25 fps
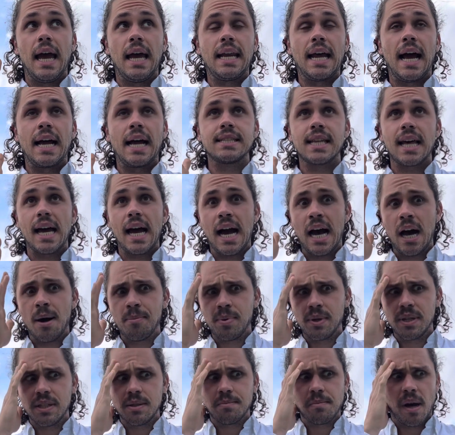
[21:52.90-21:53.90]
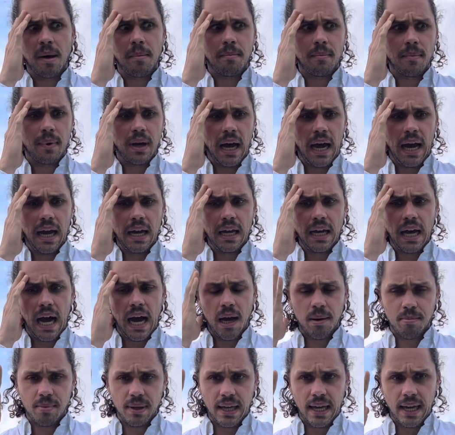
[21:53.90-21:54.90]
as that happened,
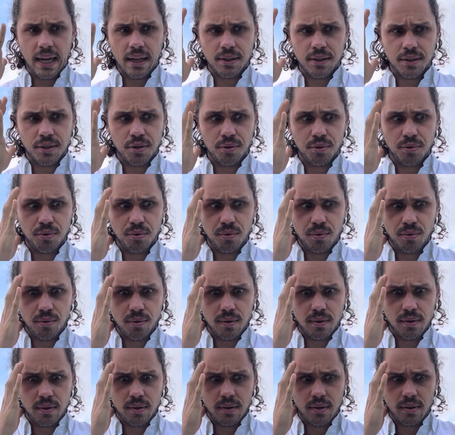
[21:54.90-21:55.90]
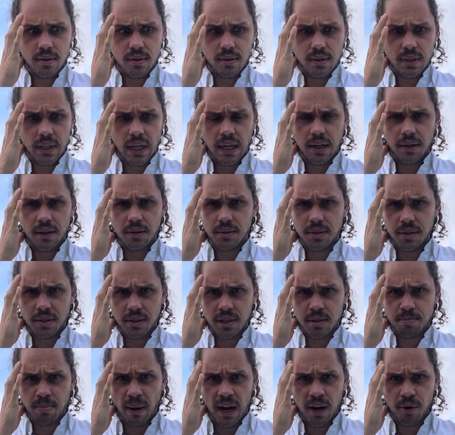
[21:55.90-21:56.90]
I began to
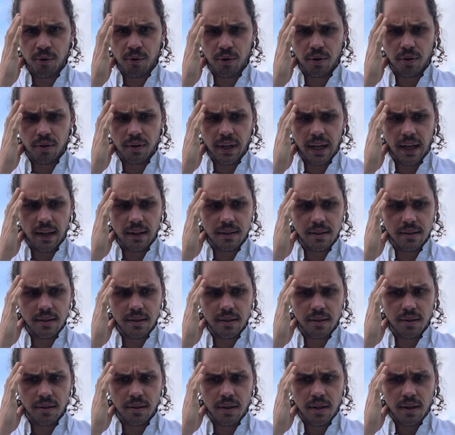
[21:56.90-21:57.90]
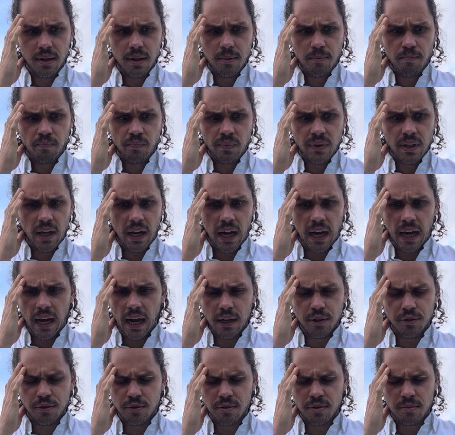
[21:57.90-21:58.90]
spiral, and
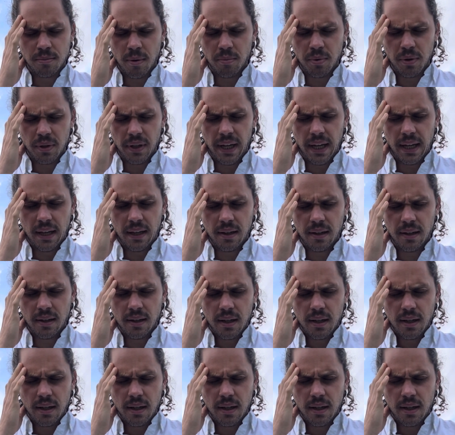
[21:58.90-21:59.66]
I just remember, like,